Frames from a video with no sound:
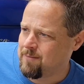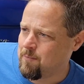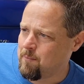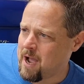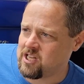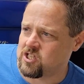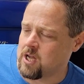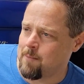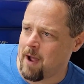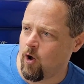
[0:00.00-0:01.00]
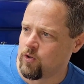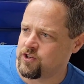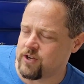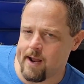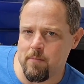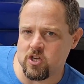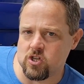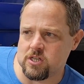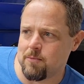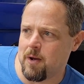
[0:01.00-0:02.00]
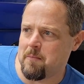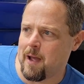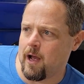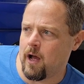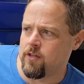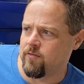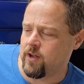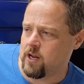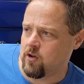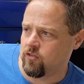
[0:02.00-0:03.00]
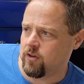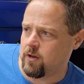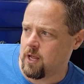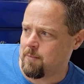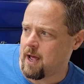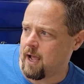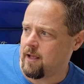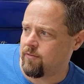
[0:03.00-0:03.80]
my son, my oldest son, I mentioned some of my other videos that him and I